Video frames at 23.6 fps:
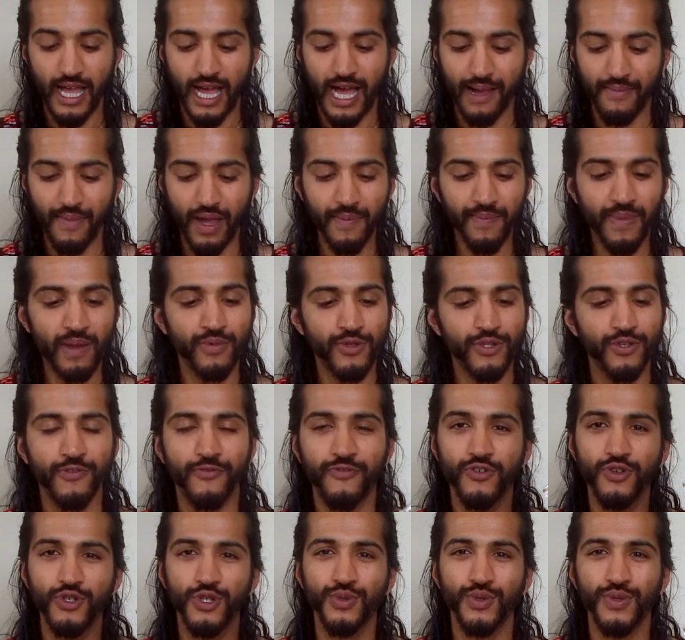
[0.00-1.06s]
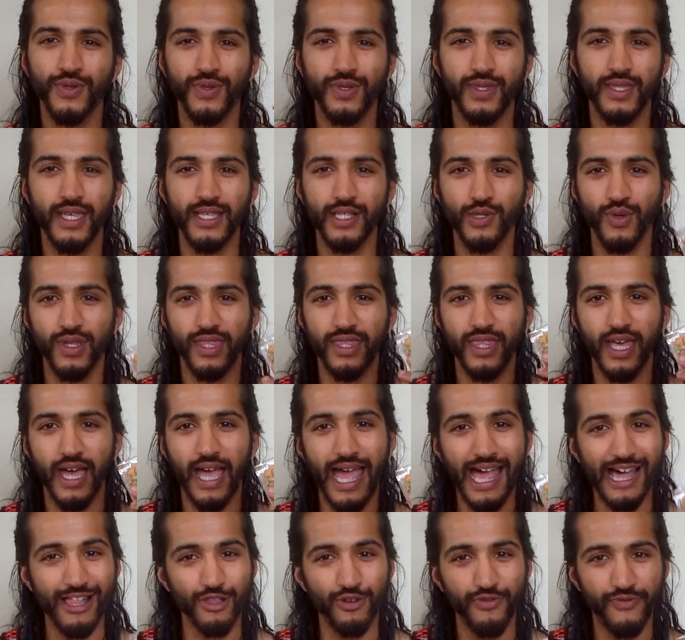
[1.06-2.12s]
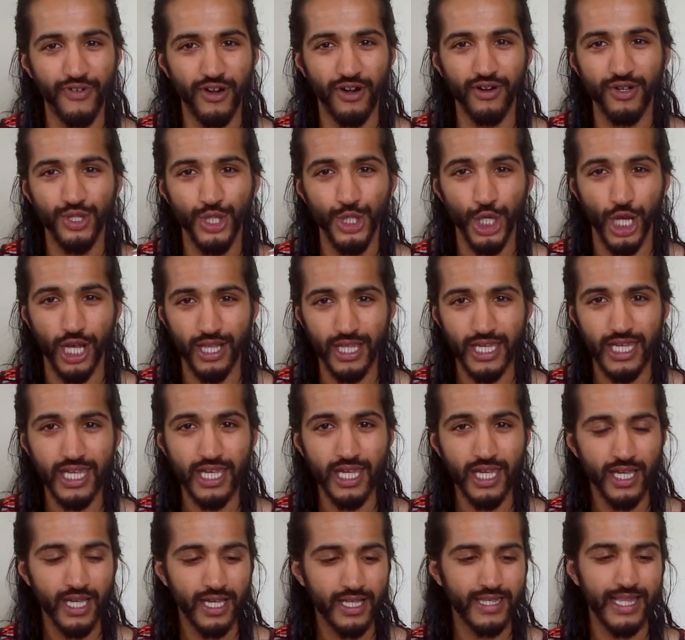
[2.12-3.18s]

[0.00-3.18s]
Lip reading: I might be able to infuse this with the aloe vera jelly.